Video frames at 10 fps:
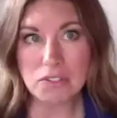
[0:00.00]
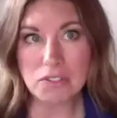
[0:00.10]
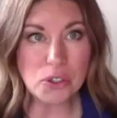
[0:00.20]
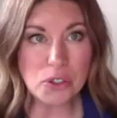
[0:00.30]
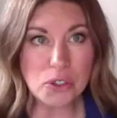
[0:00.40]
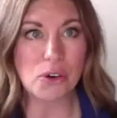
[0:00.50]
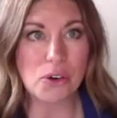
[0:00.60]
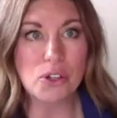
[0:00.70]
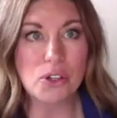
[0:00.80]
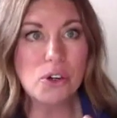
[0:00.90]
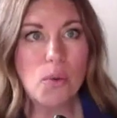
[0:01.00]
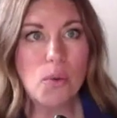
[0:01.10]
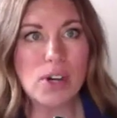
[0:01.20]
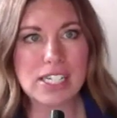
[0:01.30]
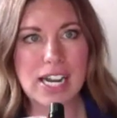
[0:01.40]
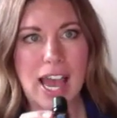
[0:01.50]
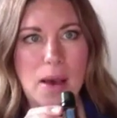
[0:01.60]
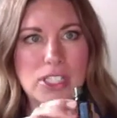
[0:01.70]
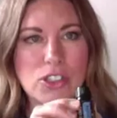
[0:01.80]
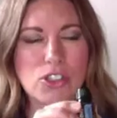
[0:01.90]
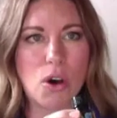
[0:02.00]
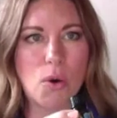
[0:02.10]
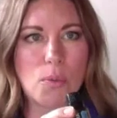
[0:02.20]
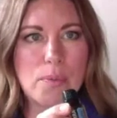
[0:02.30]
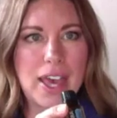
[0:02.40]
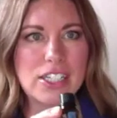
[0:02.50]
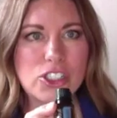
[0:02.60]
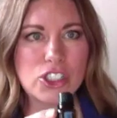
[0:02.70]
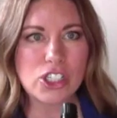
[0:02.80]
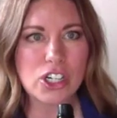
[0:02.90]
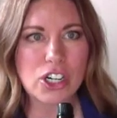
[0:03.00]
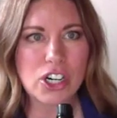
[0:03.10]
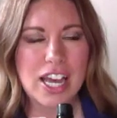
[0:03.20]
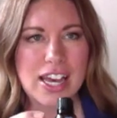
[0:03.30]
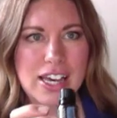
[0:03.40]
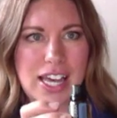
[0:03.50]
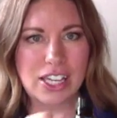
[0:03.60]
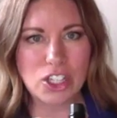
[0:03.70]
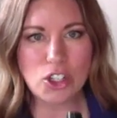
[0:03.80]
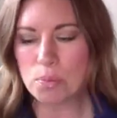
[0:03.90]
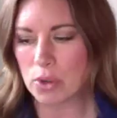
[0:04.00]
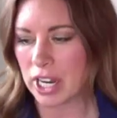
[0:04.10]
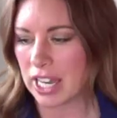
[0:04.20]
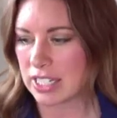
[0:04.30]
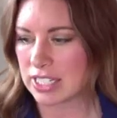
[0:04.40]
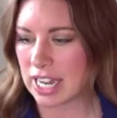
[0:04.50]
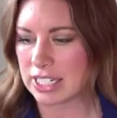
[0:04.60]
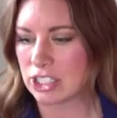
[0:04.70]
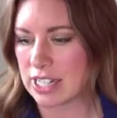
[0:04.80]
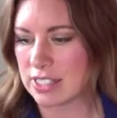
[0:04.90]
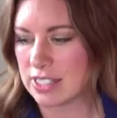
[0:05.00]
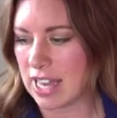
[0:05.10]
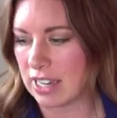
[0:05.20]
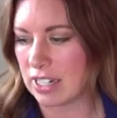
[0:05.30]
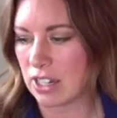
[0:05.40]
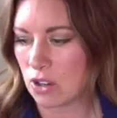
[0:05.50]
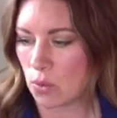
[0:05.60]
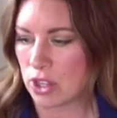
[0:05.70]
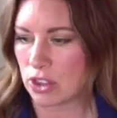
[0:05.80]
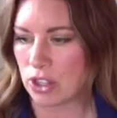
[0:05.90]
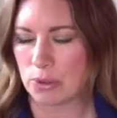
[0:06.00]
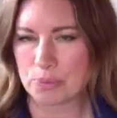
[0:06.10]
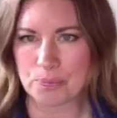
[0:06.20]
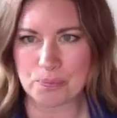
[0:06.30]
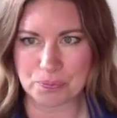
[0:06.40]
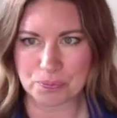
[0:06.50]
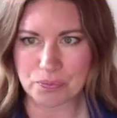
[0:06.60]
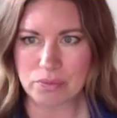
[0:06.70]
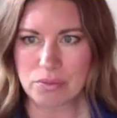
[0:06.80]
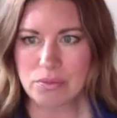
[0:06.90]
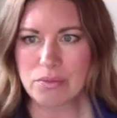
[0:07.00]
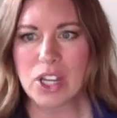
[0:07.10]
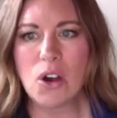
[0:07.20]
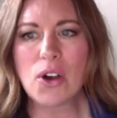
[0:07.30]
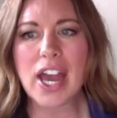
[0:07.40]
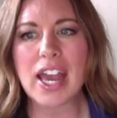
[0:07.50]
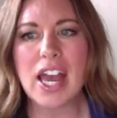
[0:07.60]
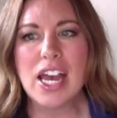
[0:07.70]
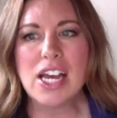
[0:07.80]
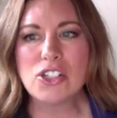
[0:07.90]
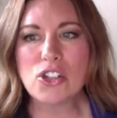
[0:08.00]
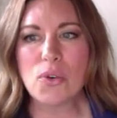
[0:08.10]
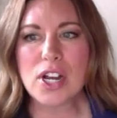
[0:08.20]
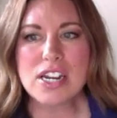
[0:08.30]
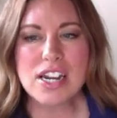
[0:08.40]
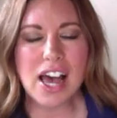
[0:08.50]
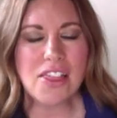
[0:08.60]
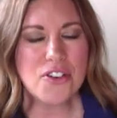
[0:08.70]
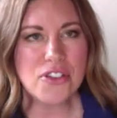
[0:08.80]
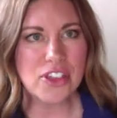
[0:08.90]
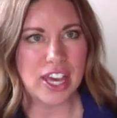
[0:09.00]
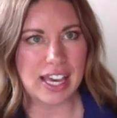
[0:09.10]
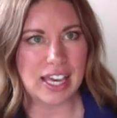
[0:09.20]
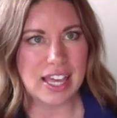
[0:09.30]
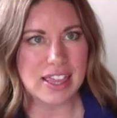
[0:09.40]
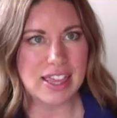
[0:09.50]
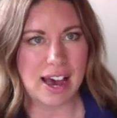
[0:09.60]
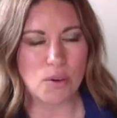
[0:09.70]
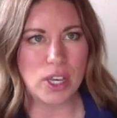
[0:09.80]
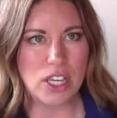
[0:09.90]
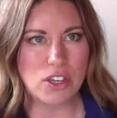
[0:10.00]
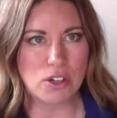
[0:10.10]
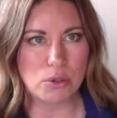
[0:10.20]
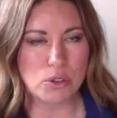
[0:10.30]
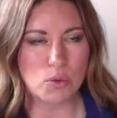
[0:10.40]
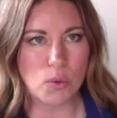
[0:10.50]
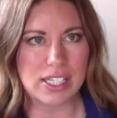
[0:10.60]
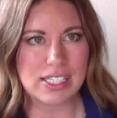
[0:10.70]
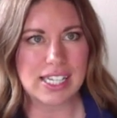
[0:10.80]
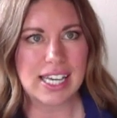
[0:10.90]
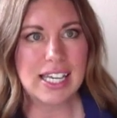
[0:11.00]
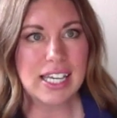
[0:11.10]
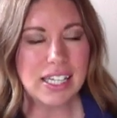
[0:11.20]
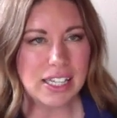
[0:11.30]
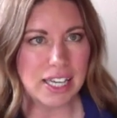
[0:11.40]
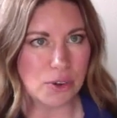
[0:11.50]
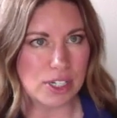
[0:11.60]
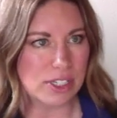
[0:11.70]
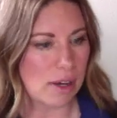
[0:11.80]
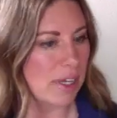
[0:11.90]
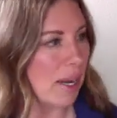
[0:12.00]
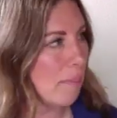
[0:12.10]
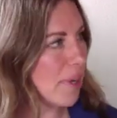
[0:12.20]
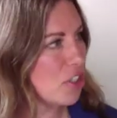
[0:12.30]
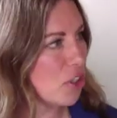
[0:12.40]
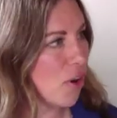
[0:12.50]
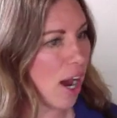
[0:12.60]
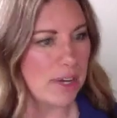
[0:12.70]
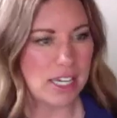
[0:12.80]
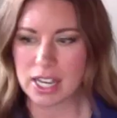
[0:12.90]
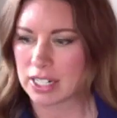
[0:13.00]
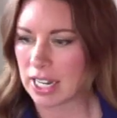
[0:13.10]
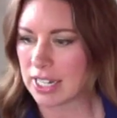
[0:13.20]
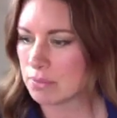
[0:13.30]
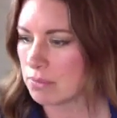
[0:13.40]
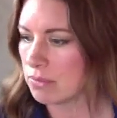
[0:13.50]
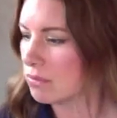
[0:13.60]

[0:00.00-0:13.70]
the flu. You know, you don't know what's going to happen. So make sure that you bring Digestion with you. Okay, so another thing that we used was helichrysum, and I meant to grab it and I